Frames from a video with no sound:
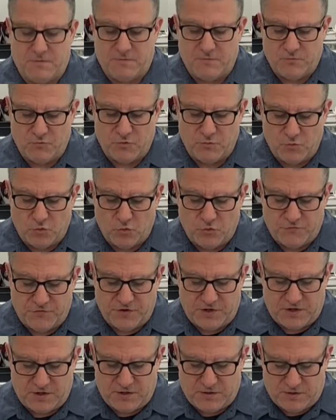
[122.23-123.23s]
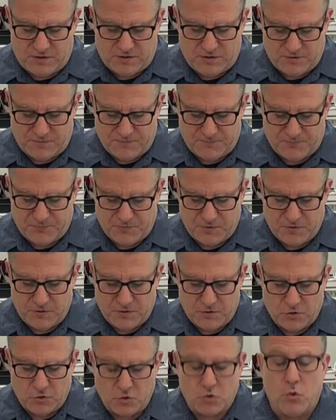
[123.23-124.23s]
removing it
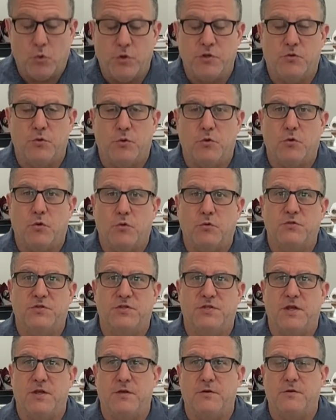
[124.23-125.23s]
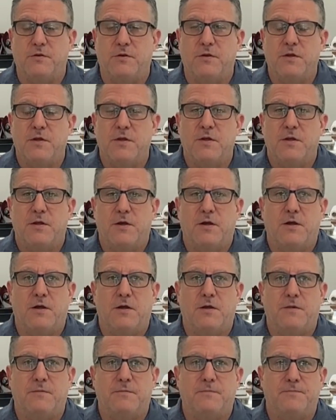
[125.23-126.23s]
or going to a gold standard.
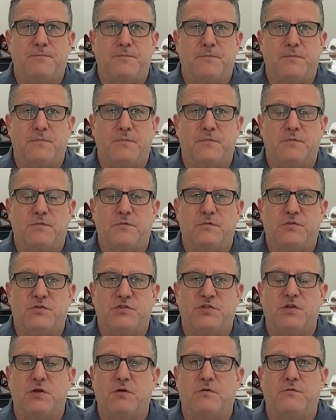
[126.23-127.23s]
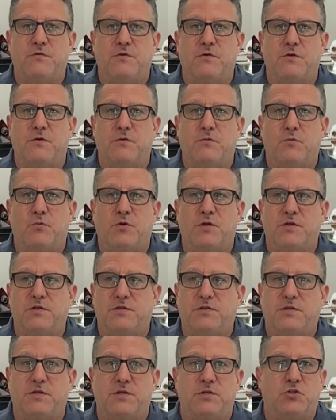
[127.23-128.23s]
Silver
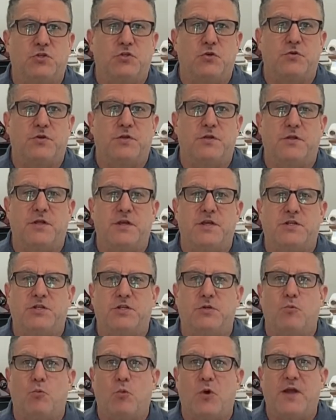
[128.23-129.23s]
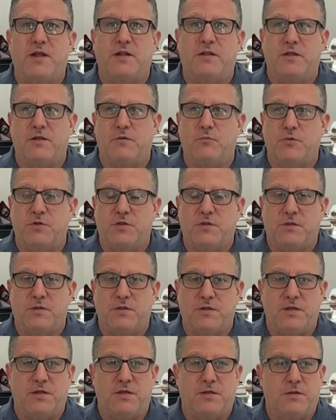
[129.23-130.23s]
was in circulation widely with
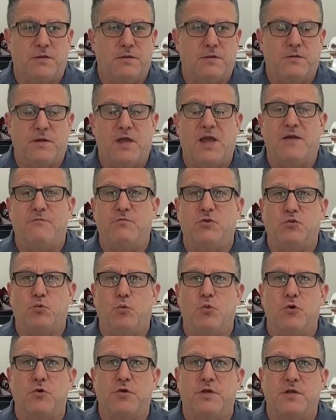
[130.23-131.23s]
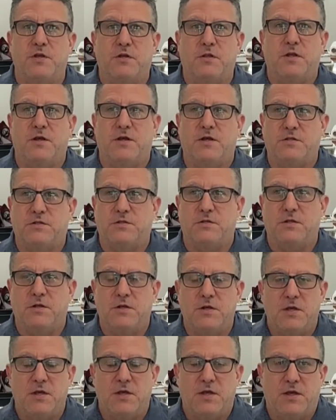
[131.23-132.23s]
the average working class,
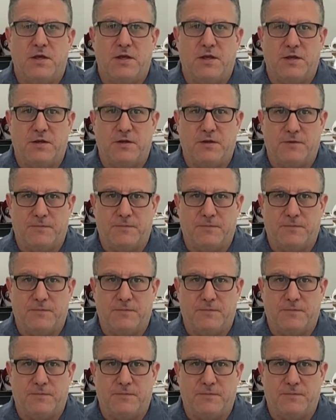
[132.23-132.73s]
and